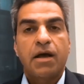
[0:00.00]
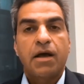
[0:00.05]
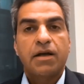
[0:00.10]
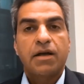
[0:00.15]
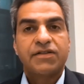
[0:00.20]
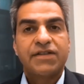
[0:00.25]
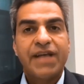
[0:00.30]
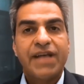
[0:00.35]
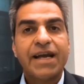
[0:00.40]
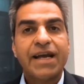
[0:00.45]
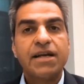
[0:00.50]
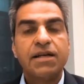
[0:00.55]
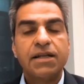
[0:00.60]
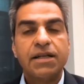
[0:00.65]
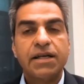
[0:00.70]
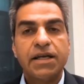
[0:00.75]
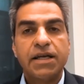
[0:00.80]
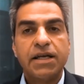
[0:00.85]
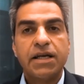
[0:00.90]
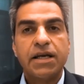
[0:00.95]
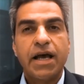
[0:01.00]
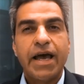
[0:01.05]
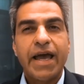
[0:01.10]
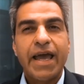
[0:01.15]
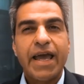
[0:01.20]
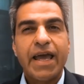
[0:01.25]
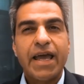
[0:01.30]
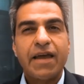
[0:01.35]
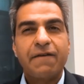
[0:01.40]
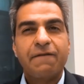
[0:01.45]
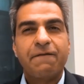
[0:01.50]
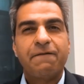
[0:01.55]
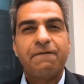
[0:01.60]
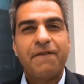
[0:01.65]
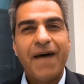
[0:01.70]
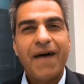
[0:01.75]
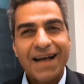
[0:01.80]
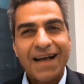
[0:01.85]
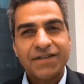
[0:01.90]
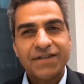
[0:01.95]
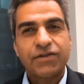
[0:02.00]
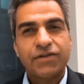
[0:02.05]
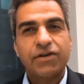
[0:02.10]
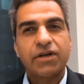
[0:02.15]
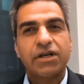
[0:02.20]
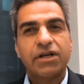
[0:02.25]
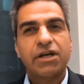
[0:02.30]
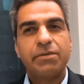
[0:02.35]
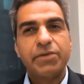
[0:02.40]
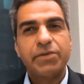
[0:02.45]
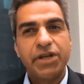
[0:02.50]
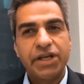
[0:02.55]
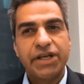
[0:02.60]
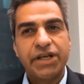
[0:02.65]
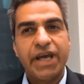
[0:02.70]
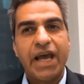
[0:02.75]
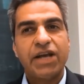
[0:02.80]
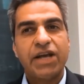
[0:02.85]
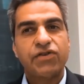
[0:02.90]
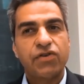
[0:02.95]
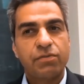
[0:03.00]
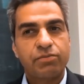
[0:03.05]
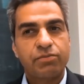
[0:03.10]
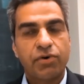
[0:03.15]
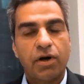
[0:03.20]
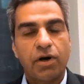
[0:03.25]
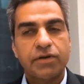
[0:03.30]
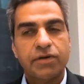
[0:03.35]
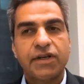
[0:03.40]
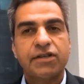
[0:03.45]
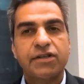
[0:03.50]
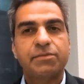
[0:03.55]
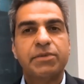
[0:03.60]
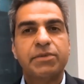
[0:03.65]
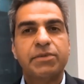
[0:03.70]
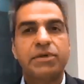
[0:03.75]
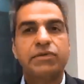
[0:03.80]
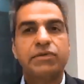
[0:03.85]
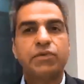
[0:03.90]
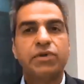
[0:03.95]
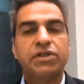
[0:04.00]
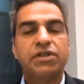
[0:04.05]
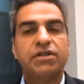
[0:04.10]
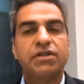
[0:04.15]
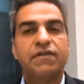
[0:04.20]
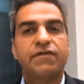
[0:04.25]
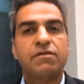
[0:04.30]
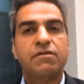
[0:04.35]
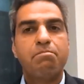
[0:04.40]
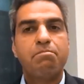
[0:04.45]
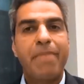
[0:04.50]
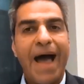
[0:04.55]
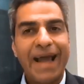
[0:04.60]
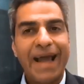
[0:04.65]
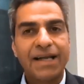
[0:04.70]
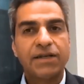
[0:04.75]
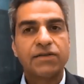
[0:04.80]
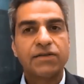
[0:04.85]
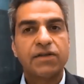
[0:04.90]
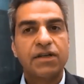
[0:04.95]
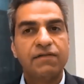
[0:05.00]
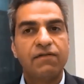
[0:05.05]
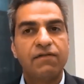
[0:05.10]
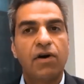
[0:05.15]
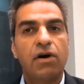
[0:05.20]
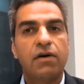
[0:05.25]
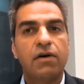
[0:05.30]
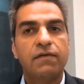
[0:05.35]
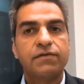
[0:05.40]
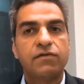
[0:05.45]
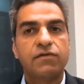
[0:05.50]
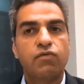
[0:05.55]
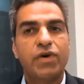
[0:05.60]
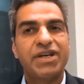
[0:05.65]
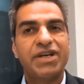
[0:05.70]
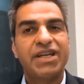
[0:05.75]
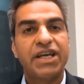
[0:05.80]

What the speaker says: Secondly, a faster communication process between the different banks involved when